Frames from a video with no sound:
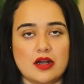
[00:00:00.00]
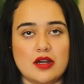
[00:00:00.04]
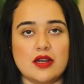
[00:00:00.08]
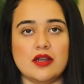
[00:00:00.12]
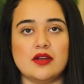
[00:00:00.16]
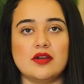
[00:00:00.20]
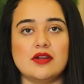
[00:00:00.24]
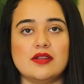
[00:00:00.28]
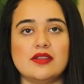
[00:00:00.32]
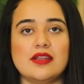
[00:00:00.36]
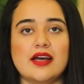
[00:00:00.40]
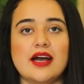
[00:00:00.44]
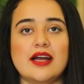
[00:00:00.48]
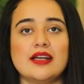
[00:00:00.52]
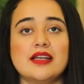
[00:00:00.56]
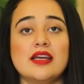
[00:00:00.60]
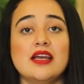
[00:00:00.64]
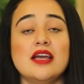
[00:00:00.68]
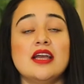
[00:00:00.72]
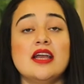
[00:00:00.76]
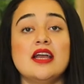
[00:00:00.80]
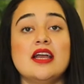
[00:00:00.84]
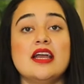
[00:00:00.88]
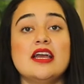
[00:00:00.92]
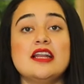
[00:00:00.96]
earlier that
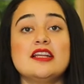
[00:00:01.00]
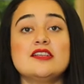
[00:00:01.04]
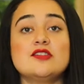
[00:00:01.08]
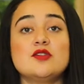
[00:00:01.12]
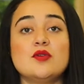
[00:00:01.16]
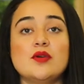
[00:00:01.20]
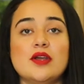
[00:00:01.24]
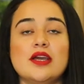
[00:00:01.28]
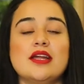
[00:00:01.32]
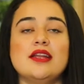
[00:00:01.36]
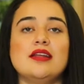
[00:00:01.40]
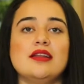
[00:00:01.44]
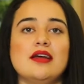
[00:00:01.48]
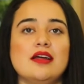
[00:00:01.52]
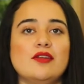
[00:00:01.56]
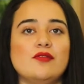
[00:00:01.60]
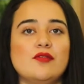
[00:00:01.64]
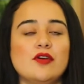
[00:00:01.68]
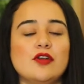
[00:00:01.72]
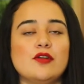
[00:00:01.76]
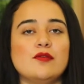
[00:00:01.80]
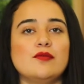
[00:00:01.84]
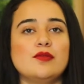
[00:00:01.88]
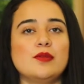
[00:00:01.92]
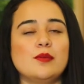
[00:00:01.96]
it is located at
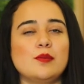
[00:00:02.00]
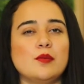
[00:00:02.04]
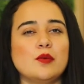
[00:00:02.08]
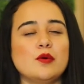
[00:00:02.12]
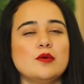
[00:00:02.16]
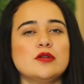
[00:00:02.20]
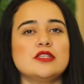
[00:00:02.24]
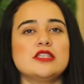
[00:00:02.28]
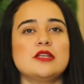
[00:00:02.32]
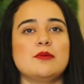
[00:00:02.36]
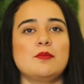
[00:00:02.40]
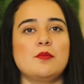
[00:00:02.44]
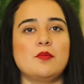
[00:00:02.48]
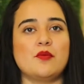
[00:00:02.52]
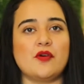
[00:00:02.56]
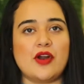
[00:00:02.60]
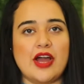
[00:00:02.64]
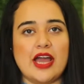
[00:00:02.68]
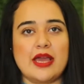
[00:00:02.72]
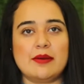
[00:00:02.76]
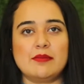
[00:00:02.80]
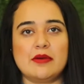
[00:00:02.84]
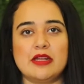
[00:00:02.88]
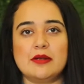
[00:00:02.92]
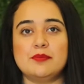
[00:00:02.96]
one of the most
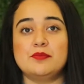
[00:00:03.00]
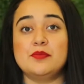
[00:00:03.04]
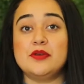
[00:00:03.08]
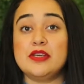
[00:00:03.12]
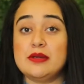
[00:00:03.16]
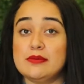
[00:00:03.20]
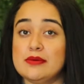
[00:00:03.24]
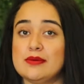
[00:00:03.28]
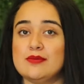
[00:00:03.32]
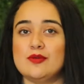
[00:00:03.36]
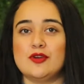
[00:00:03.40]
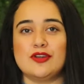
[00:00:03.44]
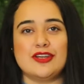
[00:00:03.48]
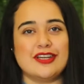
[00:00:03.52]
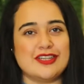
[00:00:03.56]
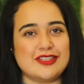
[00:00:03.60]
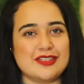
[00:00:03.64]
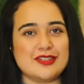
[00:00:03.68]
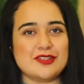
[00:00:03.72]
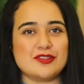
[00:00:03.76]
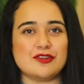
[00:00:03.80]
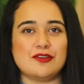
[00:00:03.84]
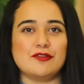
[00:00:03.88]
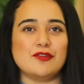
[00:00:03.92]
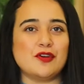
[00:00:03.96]
prime and premium
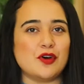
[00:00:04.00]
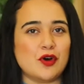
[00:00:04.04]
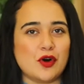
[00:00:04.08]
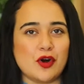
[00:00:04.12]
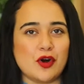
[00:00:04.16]
locations of